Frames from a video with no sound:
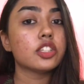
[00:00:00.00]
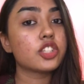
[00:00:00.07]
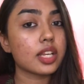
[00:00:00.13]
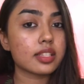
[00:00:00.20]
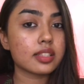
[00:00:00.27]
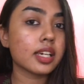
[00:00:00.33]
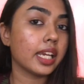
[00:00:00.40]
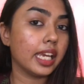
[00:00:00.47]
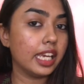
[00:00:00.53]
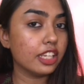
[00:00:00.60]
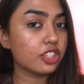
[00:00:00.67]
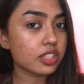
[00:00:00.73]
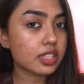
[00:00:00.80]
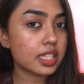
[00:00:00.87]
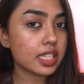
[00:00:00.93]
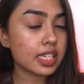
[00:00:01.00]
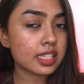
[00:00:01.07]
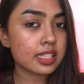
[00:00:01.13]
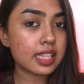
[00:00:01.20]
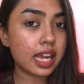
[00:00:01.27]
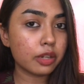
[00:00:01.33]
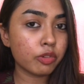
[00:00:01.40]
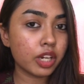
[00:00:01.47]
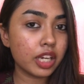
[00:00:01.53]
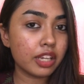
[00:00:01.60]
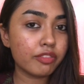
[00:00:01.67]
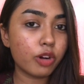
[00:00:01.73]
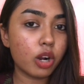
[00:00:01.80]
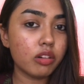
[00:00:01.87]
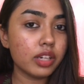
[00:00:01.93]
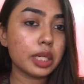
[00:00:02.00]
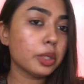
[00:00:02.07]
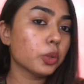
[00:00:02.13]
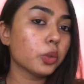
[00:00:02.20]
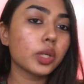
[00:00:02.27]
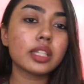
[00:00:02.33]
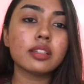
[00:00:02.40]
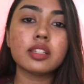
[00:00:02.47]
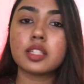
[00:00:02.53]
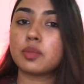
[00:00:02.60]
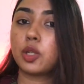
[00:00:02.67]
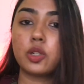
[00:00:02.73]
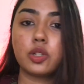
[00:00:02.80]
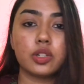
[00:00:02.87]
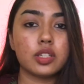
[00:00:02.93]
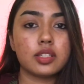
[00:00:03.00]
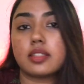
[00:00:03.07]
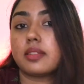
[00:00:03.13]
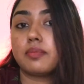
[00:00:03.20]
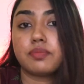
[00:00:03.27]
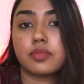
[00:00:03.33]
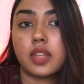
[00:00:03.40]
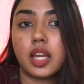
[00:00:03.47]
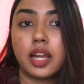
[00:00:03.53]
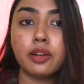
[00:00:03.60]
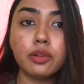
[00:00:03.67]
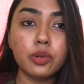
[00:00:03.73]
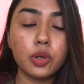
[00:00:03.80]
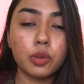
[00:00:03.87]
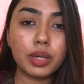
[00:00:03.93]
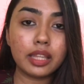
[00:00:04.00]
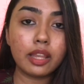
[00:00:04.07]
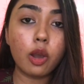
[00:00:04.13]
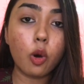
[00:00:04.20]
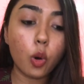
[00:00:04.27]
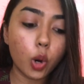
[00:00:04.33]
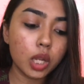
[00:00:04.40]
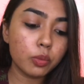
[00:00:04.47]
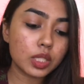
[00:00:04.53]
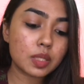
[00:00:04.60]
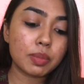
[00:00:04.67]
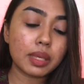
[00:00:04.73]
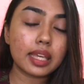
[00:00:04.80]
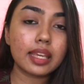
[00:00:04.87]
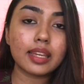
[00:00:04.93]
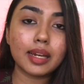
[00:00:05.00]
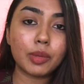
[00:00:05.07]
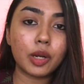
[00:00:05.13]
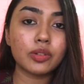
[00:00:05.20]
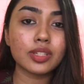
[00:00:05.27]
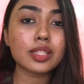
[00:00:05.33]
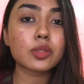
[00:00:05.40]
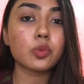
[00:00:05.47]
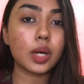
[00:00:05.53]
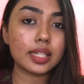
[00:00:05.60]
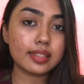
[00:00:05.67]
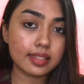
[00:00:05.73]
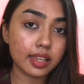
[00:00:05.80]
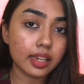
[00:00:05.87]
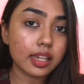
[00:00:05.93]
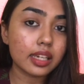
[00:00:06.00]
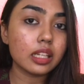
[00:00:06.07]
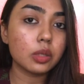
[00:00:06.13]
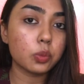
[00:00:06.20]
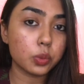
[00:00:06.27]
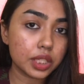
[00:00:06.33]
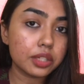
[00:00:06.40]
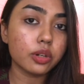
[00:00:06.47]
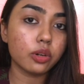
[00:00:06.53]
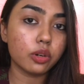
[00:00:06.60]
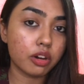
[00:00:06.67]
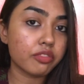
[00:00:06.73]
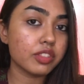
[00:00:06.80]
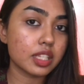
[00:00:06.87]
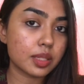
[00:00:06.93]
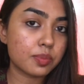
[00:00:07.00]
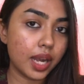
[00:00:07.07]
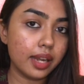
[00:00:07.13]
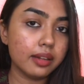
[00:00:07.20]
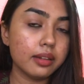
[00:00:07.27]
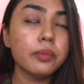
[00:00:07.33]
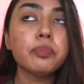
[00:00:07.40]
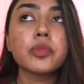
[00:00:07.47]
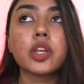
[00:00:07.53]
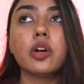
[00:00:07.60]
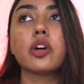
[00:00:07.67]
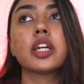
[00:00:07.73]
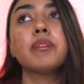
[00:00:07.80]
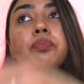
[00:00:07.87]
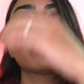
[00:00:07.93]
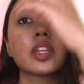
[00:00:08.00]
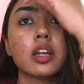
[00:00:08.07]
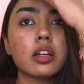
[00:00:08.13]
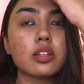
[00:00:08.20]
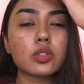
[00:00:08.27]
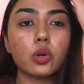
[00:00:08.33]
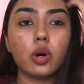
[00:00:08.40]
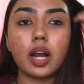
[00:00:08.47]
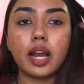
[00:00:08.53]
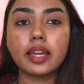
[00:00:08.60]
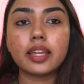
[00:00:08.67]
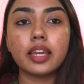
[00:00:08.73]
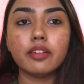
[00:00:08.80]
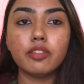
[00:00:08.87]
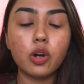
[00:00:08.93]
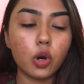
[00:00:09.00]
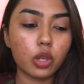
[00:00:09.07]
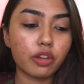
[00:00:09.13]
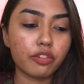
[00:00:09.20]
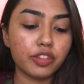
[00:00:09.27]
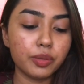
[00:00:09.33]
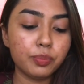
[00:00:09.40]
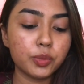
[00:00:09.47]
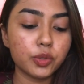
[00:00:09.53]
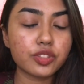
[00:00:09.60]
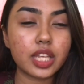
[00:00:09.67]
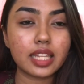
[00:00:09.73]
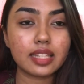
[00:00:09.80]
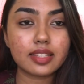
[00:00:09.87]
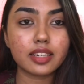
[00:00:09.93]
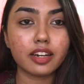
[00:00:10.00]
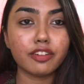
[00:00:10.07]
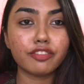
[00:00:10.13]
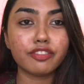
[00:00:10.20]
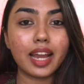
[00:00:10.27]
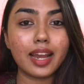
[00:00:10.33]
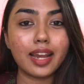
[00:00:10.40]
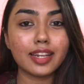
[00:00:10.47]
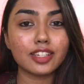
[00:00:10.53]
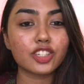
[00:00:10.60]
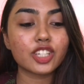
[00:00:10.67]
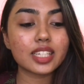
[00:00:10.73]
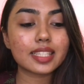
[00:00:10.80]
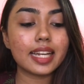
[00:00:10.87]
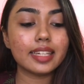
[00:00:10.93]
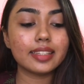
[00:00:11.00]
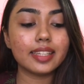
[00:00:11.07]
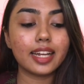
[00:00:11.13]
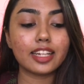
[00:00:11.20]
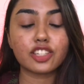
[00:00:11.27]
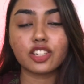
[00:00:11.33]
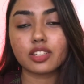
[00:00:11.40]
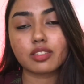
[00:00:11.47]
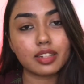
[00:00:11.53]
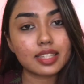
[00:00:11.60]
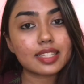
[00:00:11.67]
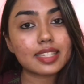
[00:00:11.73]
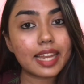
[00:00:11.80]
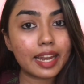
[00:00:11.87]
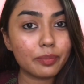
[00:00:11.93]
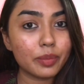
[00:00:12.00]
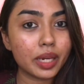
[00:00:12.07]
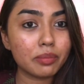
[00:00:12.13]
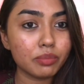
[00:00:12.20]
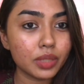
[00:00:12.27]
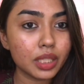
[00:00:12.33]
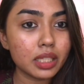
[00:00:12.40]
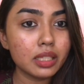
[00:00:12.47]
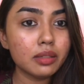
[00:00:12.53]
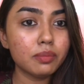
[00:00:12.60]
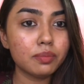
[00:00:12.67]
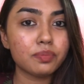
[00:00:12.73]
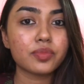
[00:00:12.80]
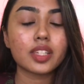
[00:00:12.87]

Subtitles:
just the agencies that were involved in doing this, because I don't know, but they all were speaking about this one single video of this brand. Okay. So I gave her all of the proofs and stuff and she said that she's gonna stand by me.